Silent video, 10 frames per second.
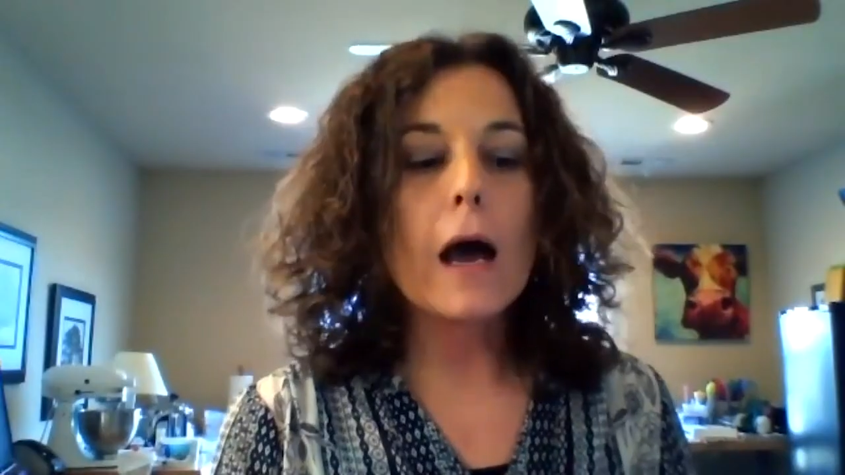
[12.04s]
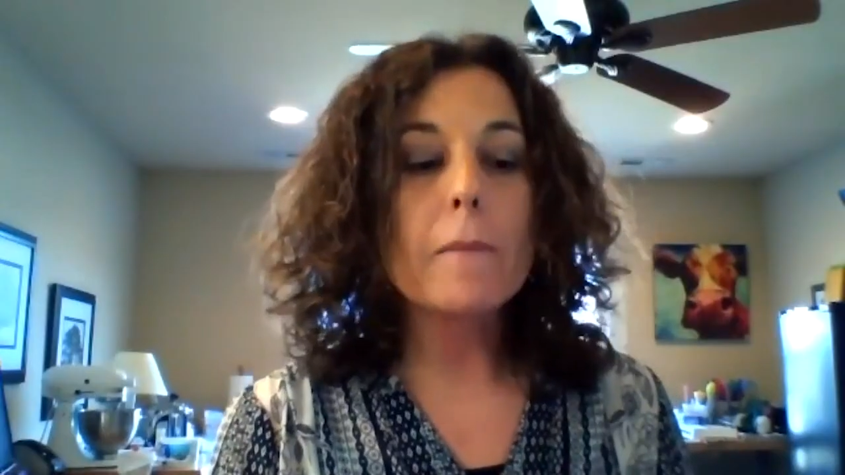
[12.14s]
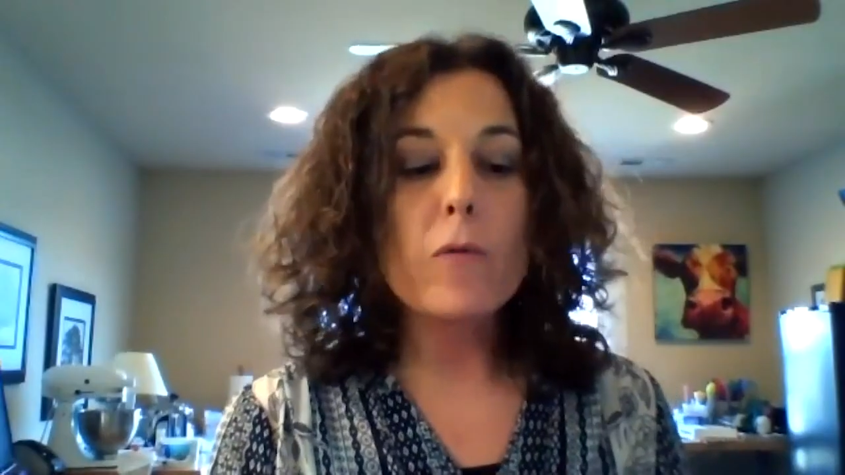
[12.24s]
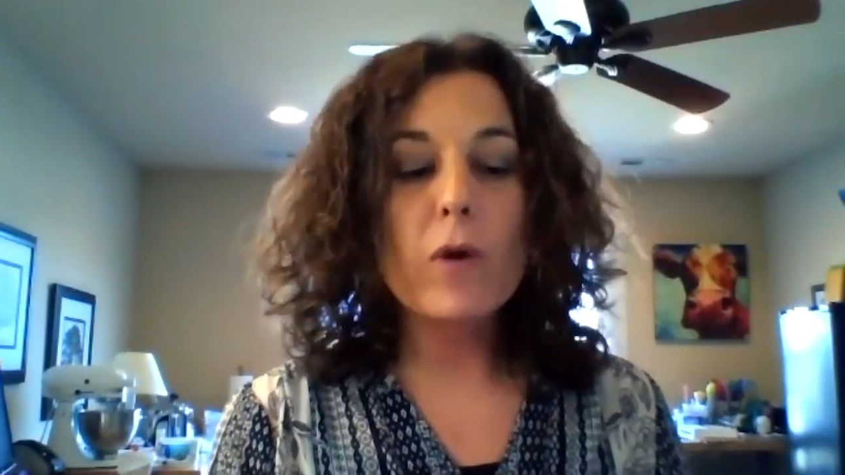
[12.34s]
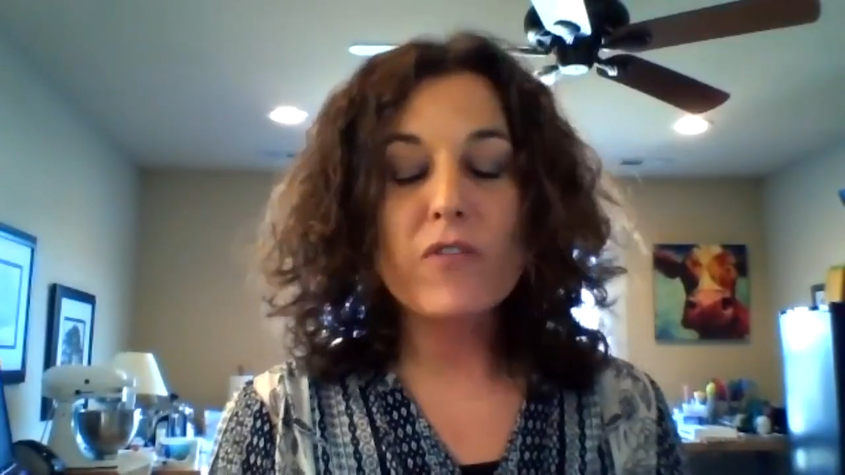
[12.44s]

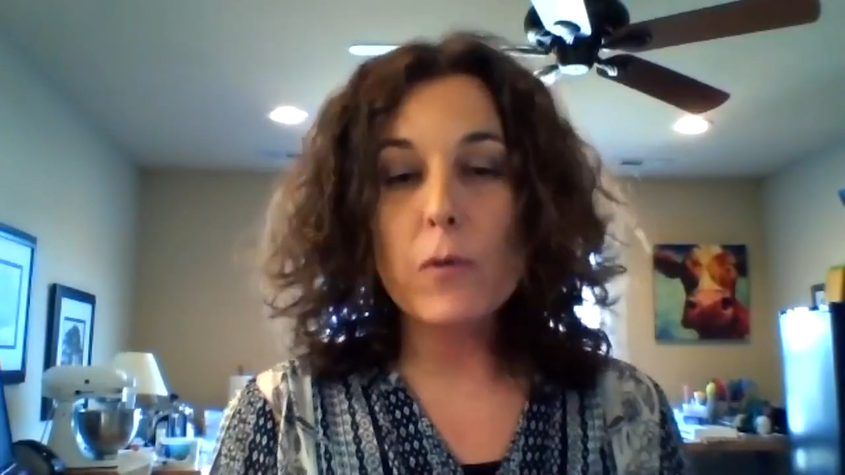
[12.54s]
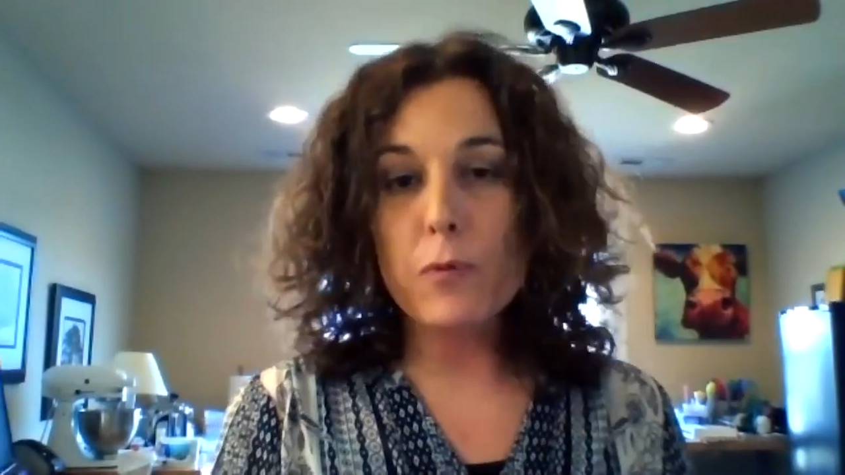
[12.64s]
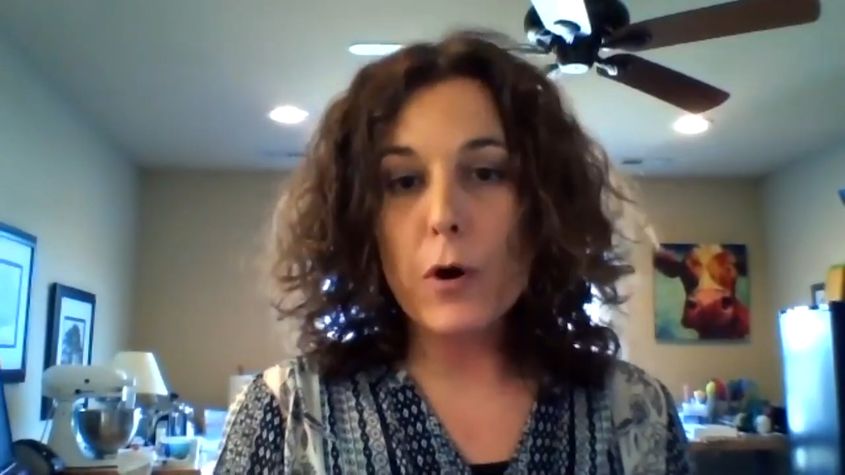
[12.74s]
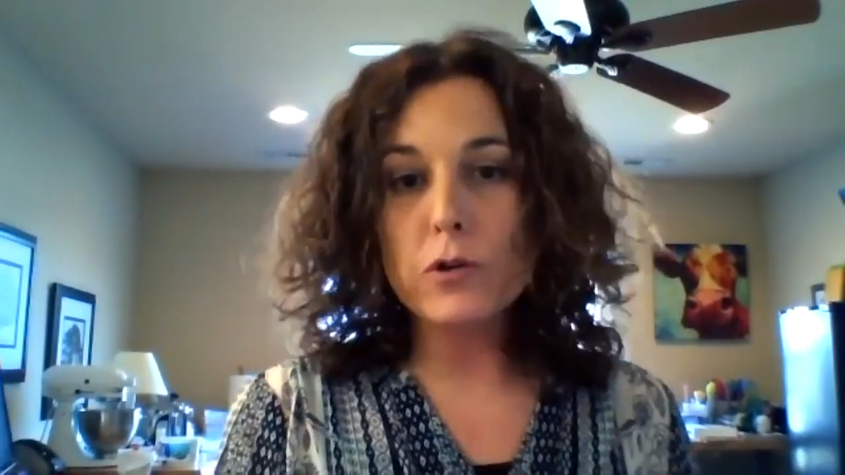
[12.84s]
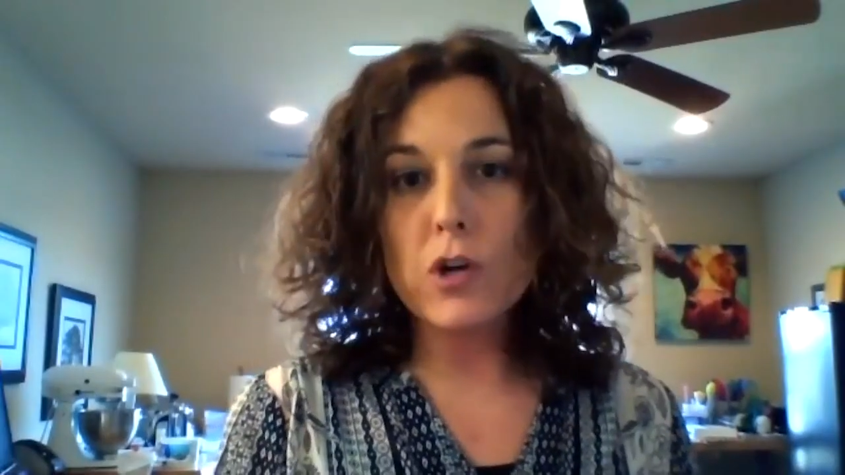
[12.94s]
I work for
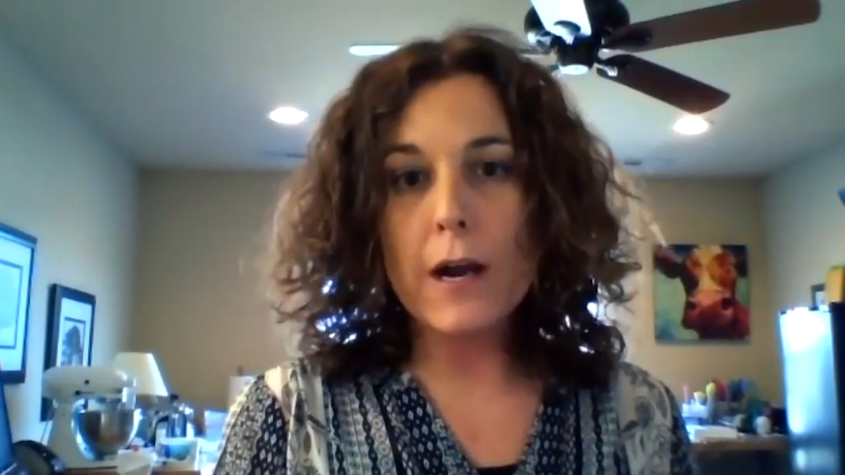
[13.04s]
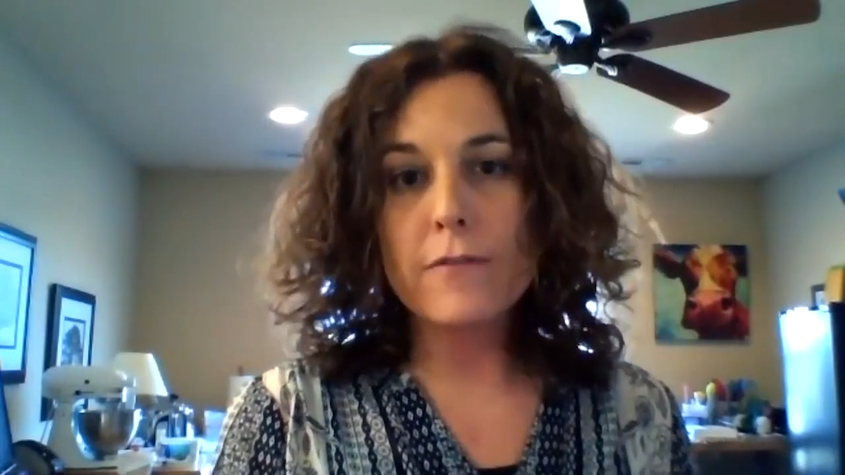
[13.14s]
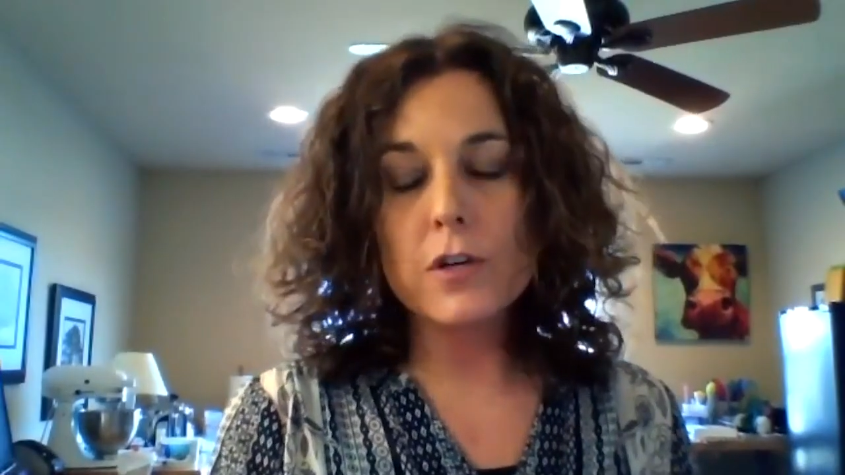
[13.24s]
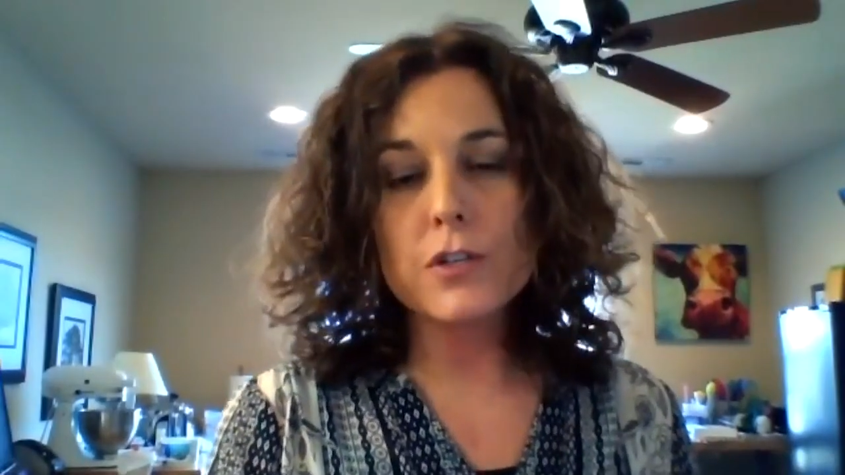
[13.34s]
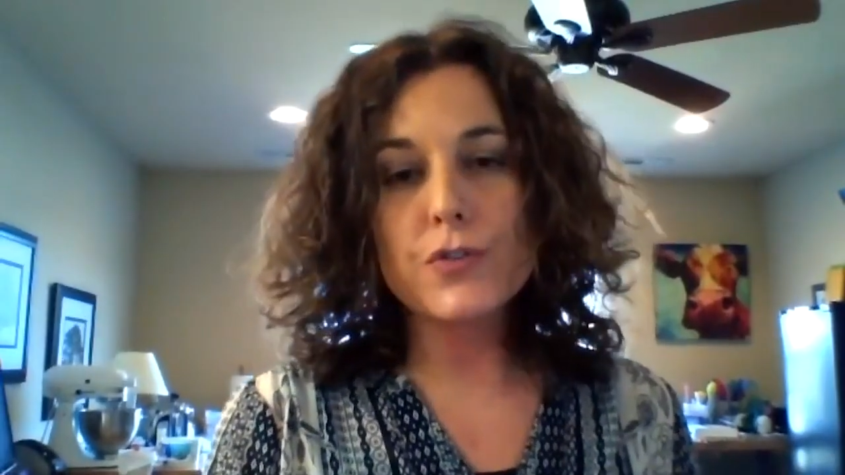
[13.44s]
Pro
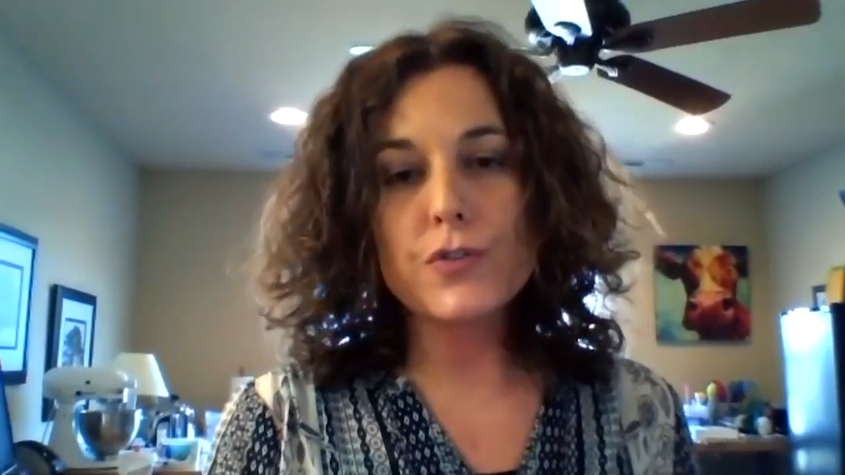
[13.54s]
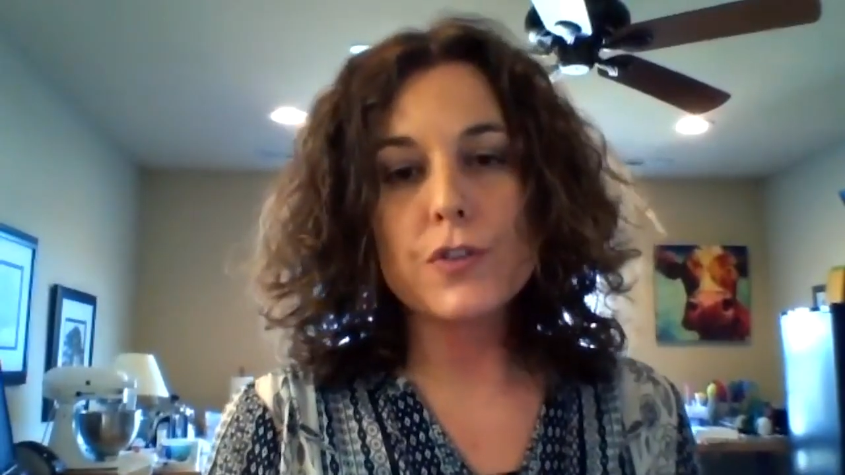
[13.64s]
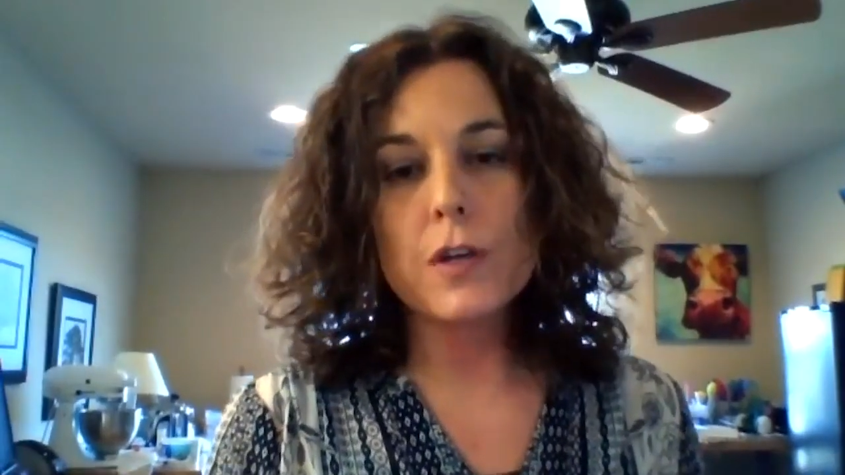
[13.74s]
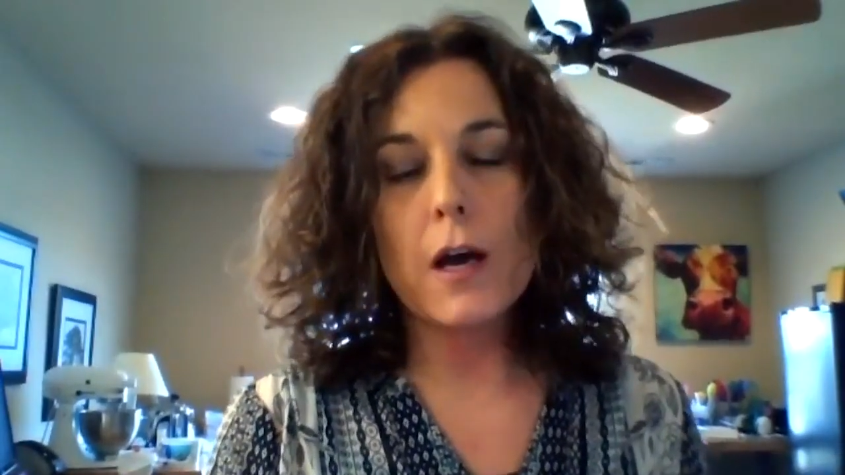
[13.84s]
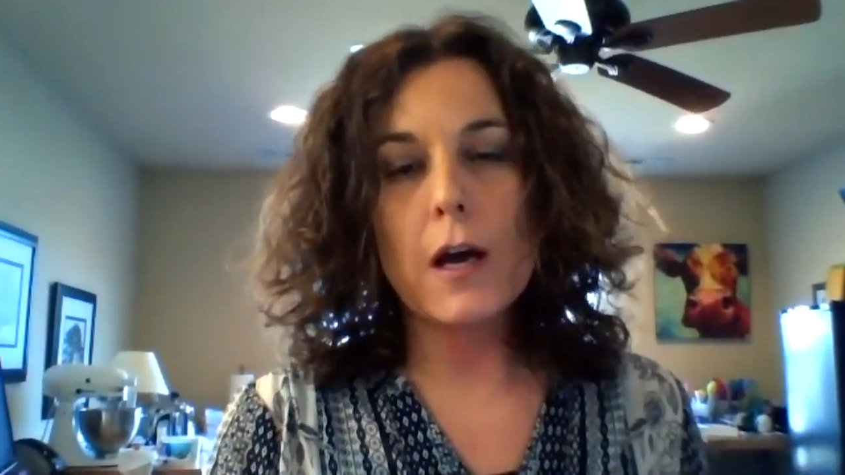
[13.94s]
Drivers.